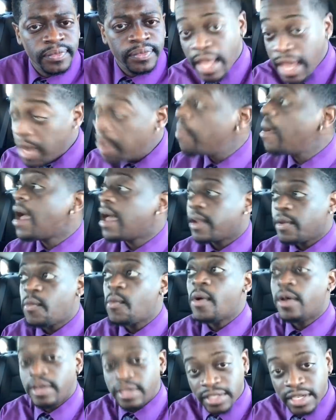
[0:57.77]
Anybody
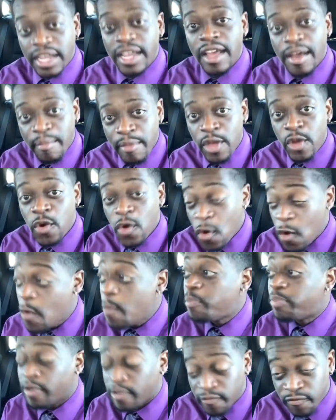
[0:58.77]
want to tell me who
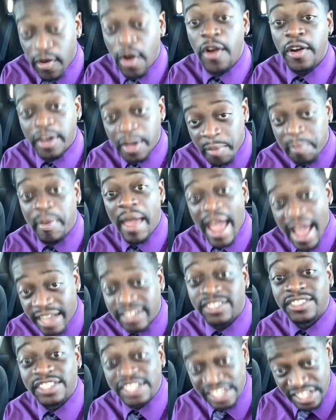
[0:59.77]
perverted
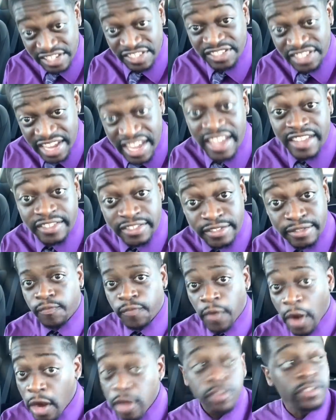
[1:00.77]
pastor is this?
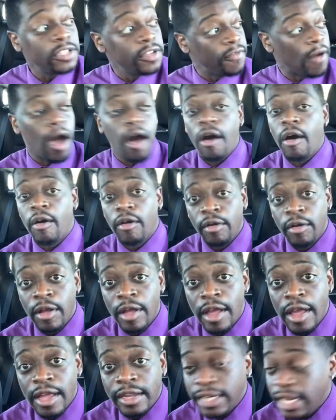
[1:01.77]
First of all,
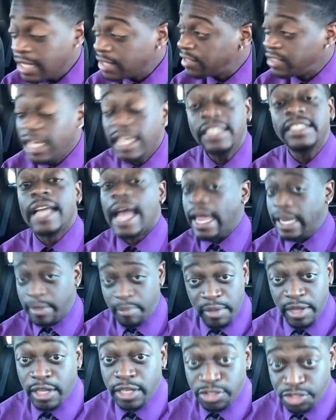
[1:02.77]
this got to be a